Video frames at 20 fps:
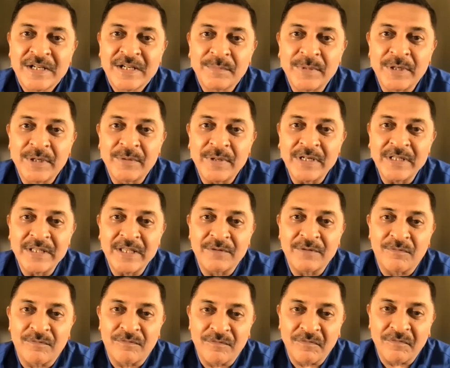between
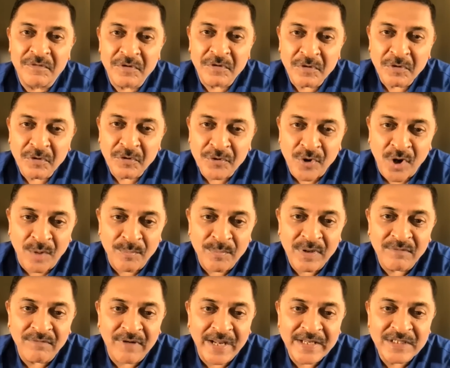the
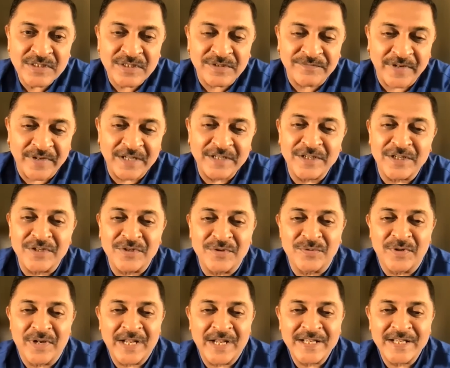normal virus affecting
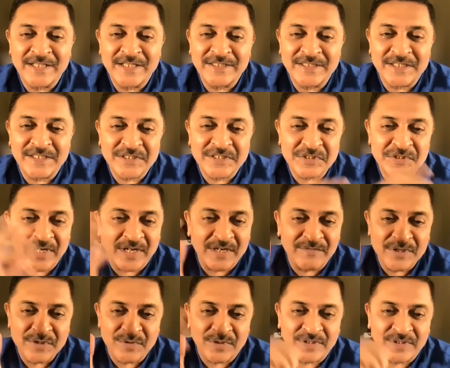you, any other strain
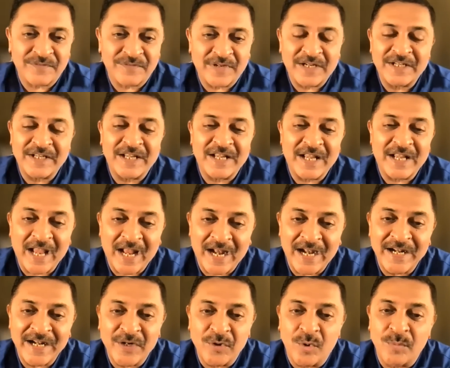which was affecting,
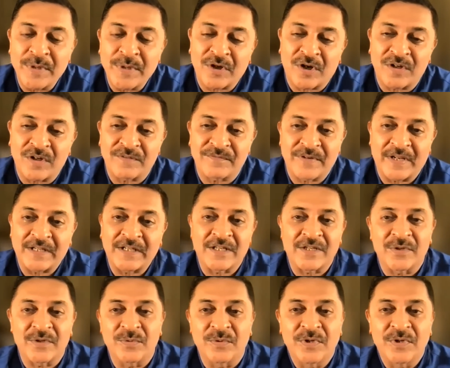and an Omicron affecting
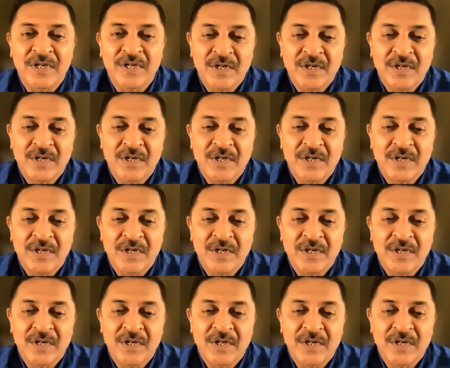you,